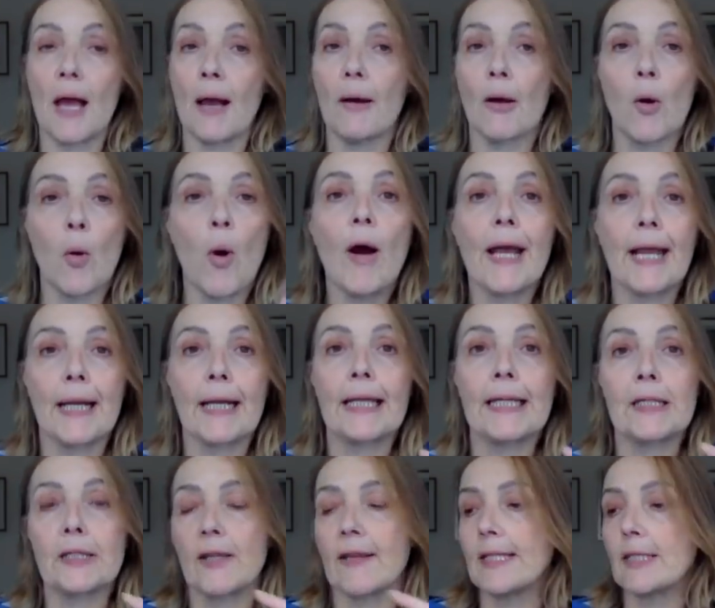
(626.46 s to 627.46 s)

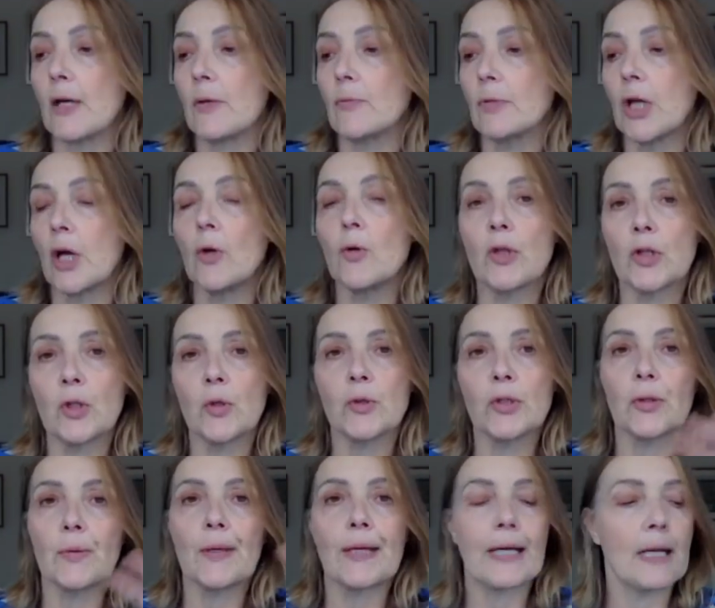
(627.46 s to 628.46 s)
quietly, so they don't know that you're
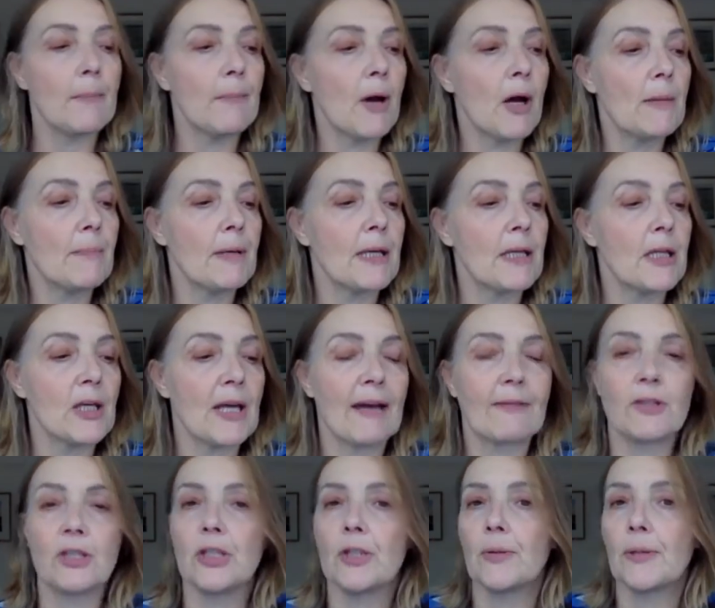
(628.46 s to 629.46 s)
doing it. It might be that you
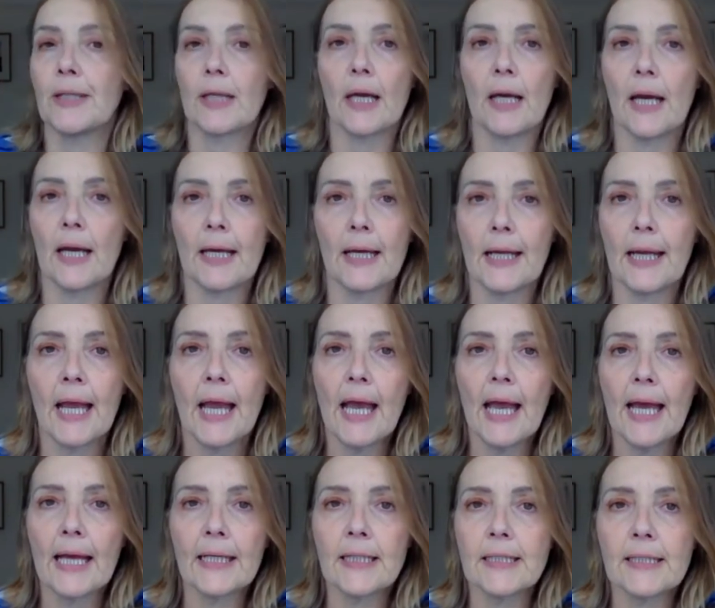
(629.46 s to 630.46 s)
have to do it at
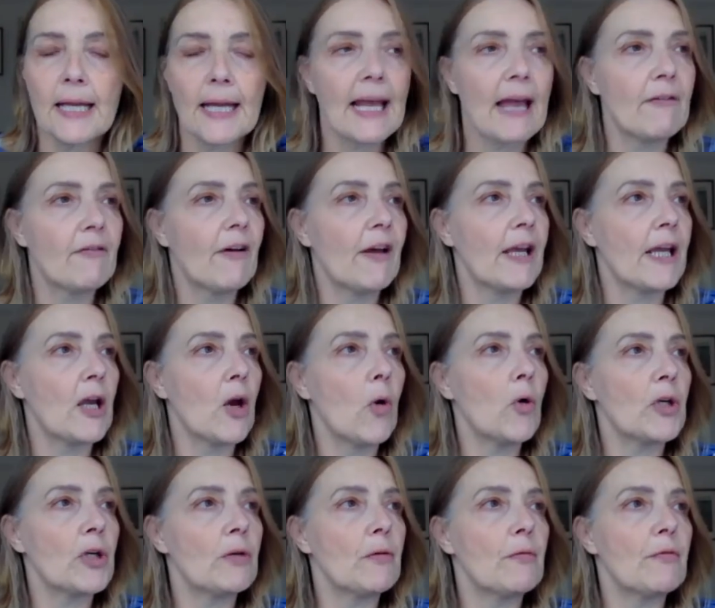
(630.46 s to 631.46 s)
an internet cafe,
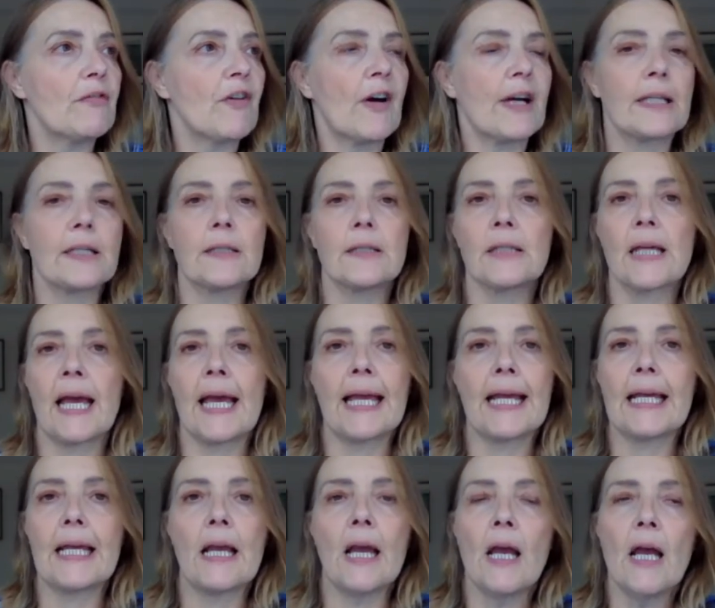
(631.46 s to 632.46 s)
or you find
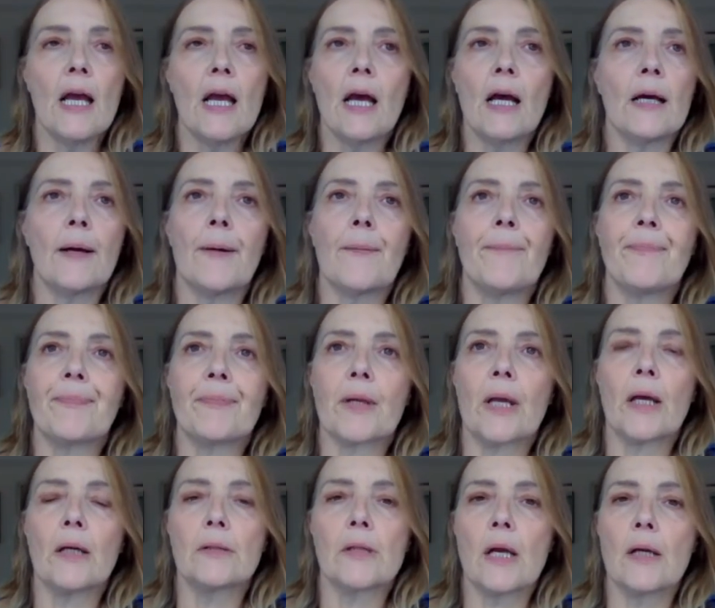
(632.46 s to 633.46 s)
a
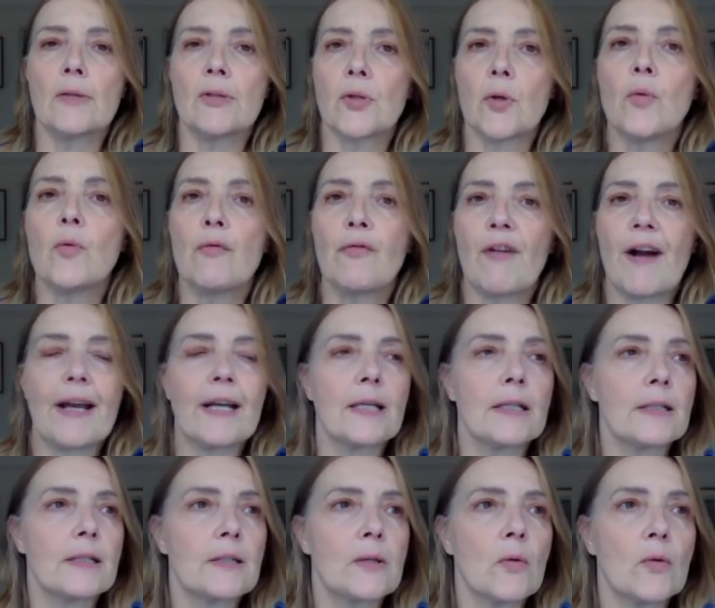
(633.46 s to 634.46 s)
school
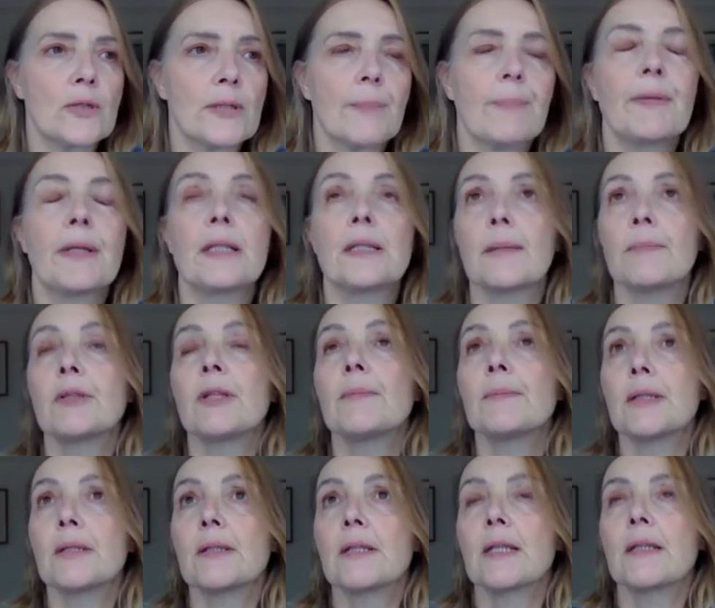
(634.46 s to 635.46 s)
friend or something.
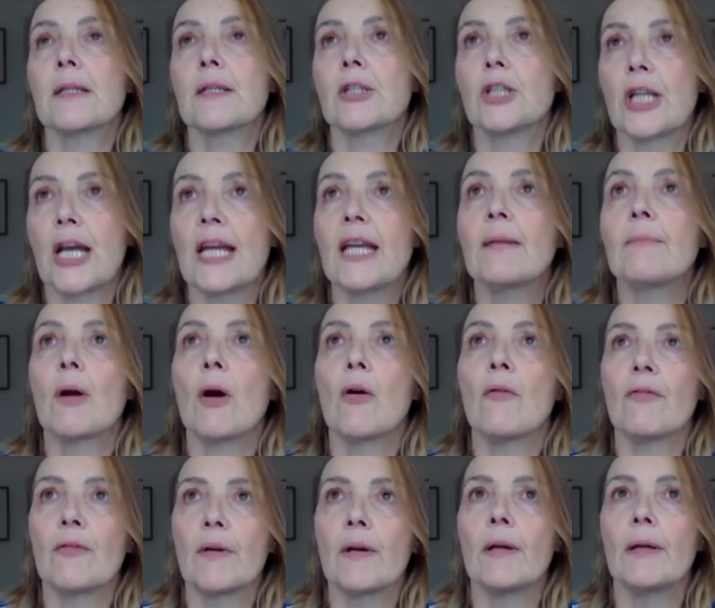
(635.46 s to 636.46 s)
Sometimes it's the shame
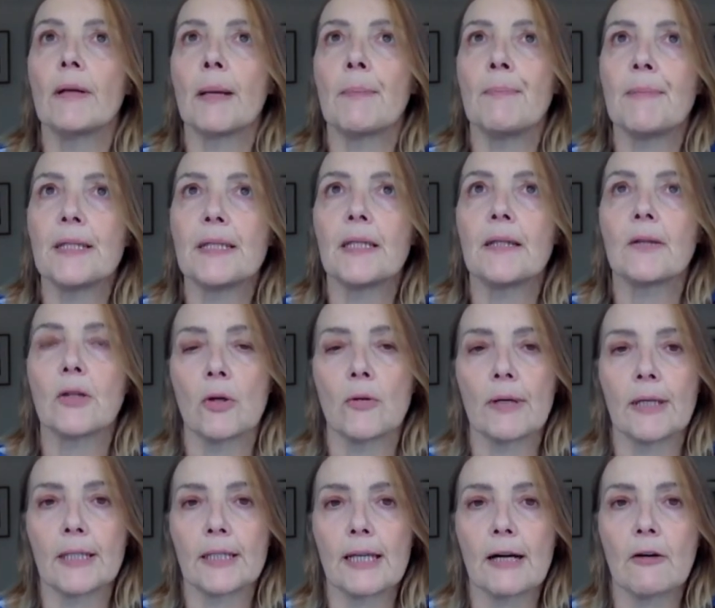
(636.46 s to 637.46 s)
of admitting that you're
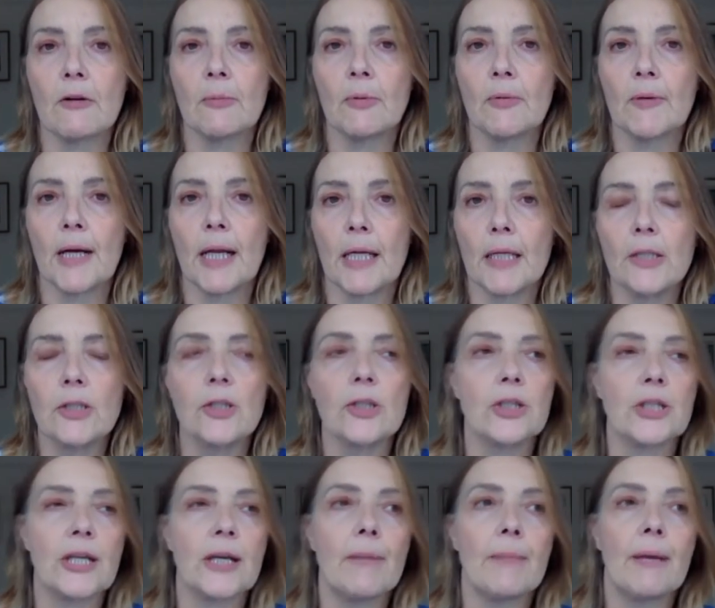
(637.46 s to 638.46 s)
in a terrible
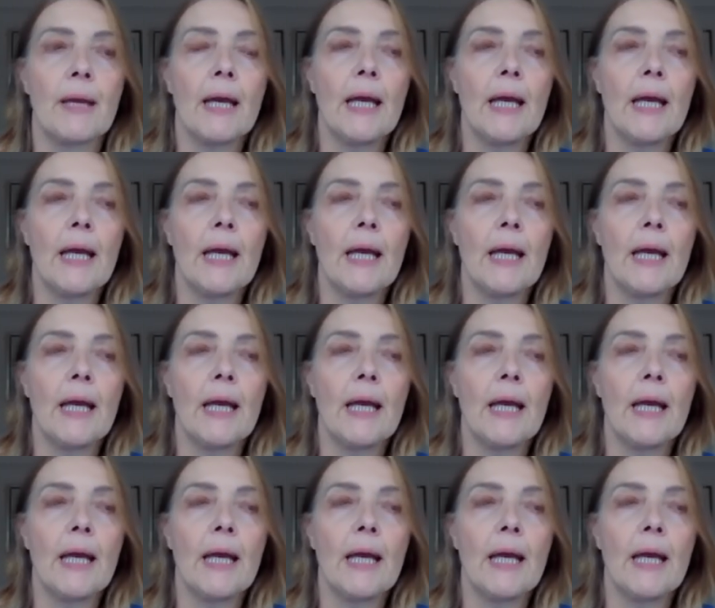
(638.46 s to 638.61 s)
relationship.